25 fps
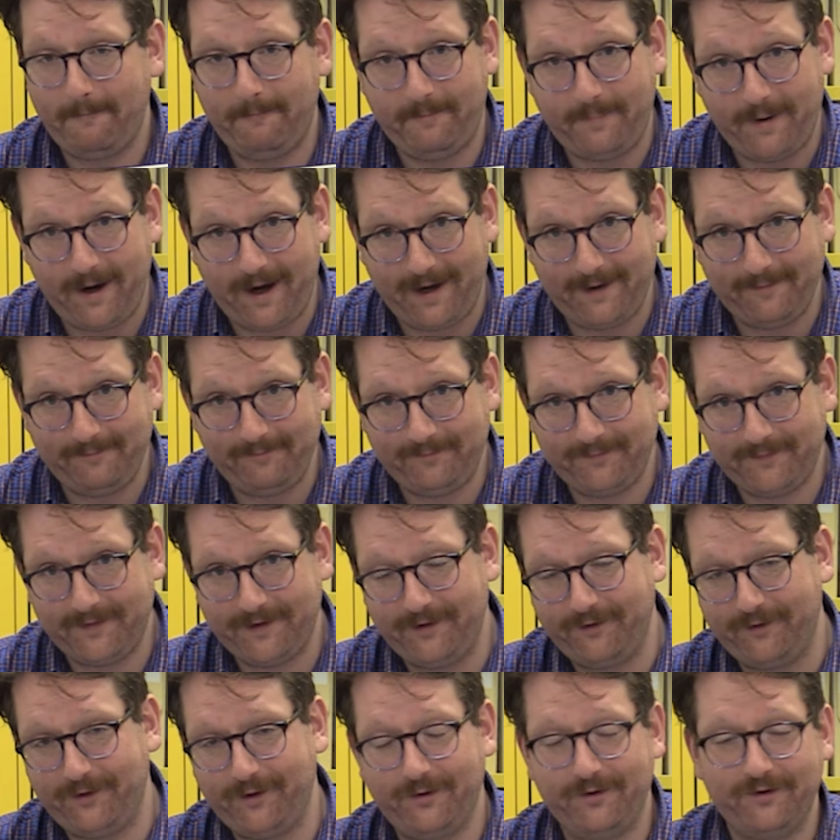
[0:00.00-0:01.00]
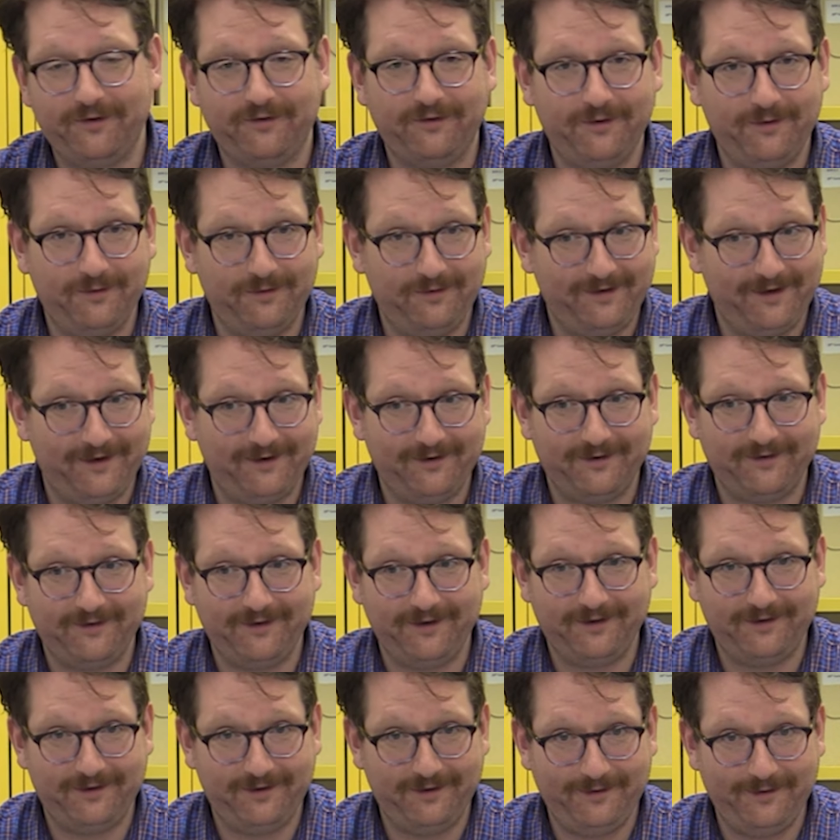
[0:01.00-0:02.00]
But you'll notice those years
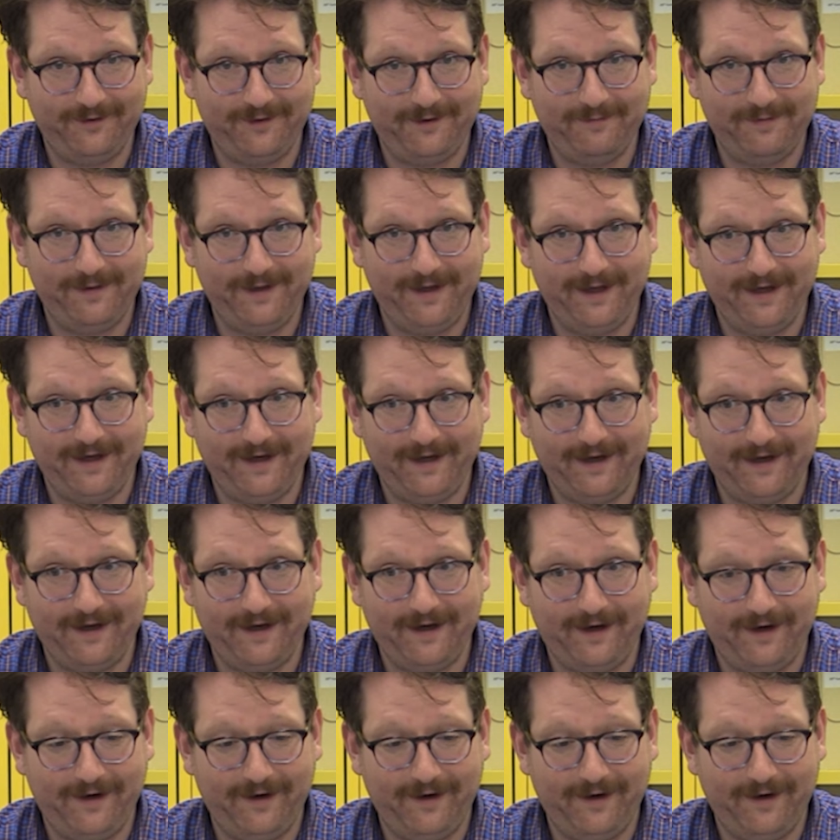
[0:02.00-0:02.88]
include the beginning